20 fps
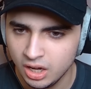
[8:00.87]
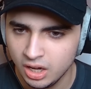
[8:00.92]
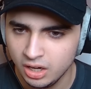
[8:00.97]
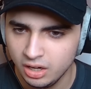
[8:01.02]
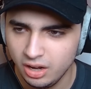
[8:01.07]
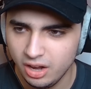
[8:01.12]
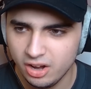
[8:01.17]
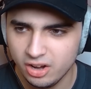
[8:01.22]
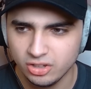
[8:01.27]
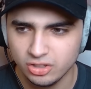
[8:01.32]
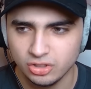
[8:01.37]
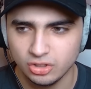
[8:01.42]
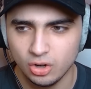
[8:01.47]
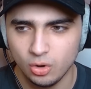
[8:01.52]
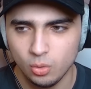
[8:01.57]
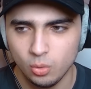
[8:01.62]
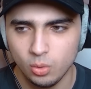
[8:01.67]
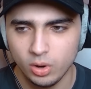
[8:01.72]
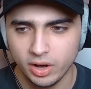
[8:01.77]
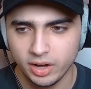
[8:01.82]
There's
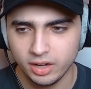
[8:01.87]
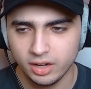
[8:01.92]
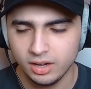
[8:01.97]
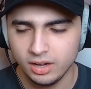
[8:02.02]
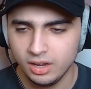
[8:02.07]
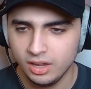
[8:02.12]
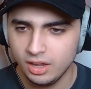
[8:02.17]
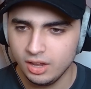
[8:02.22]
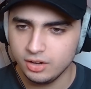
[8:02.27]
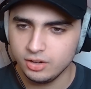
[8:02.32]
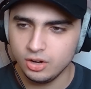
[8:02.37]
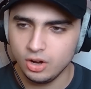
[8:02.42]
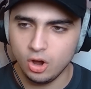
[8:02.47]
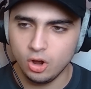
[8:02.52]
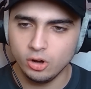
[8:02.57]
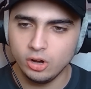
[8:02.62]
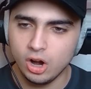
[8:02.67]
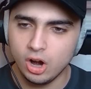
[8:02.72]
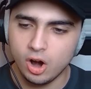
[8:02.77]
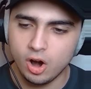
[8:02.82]
no way.
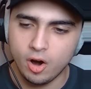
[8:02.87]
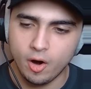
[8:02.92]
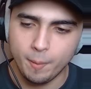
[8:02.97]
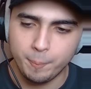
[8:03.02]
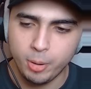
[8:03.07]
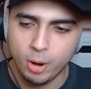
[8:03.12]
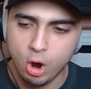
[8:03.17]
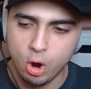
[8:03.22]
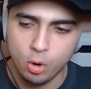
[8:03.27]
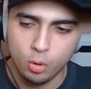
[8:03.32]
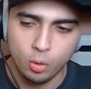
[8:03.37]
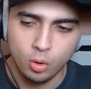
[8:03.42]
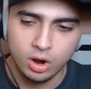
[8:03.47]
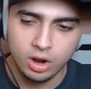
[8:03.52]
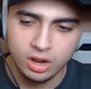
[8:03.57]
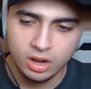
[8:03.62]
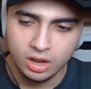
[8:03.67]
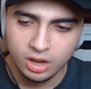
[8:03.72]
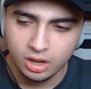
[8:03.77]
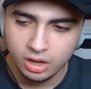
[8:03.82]
No, no, no, Po.
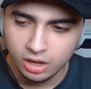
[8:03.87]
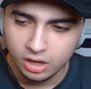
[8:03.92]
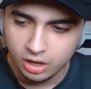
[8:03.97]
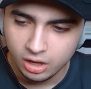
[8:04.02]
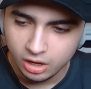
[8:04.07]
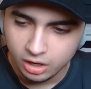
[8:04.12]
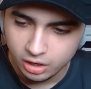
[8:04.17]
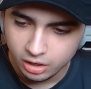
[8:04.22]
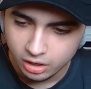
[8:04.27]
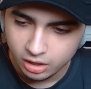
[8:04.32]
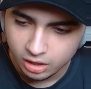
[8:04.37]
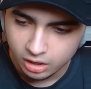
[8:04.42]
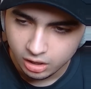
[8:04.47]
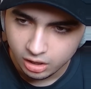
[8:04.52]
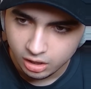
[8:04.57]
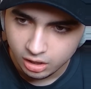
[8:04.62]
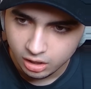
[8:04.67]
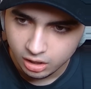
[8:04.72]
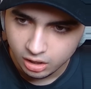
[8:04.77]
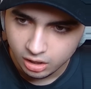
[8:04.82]
Why don't you try
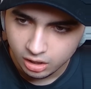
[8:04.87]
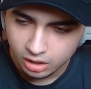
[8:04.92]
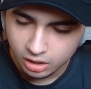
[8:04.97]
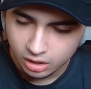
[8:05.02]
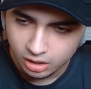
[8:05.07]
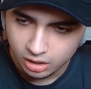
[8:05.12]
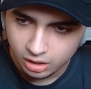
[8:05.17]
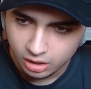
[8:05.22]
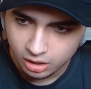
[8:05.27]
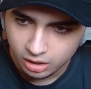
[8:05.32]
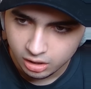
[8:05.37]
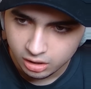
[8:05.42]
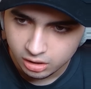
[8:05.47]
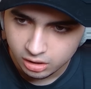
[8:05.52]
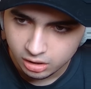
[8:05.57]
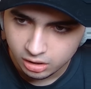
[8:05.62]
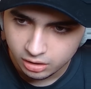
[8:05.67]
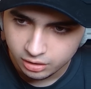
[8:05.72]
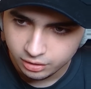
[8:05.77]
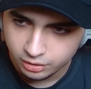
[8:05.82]
again? A
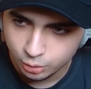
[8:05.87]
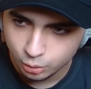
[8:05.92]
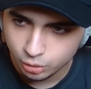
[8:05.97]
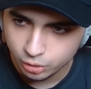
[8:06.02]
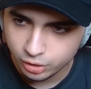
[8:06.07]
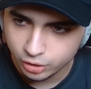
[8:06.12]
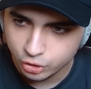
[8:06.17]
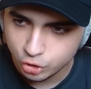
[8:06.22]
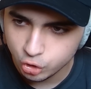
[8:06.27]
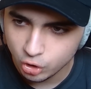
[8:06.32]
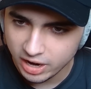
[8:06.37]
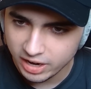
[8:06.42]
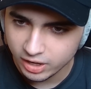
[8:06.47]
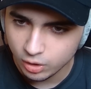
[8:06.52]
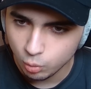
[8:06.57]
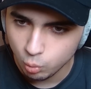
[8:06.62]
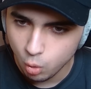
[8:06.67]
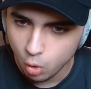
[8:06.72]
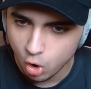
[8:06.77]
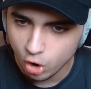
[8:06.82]
little hard. You're the
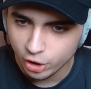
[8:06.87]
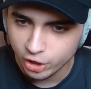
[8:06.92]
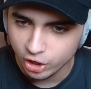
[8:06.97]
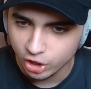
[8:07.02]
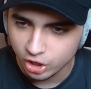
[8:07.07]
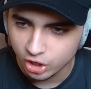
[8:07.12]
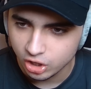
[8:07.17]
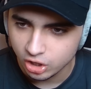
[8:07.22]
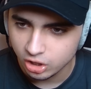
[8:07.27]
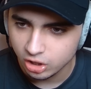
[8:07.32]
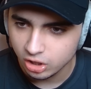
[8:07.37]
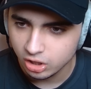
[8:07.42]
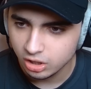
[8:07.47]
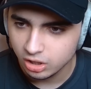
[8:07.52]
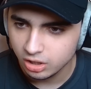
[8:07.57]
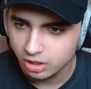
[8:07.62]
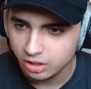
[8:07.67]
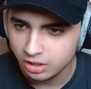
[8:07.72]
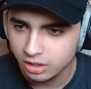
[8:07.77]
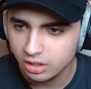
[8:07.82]
dragon warrior.
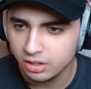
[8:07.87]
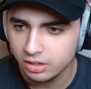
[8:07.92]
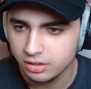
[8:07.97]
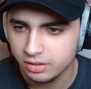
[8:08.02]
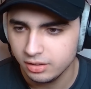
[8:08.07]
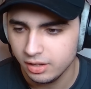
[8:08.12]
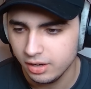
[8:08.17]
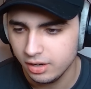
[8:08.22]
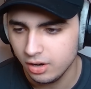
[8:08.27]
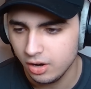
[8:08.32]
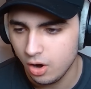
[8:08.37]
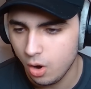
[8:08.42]
That?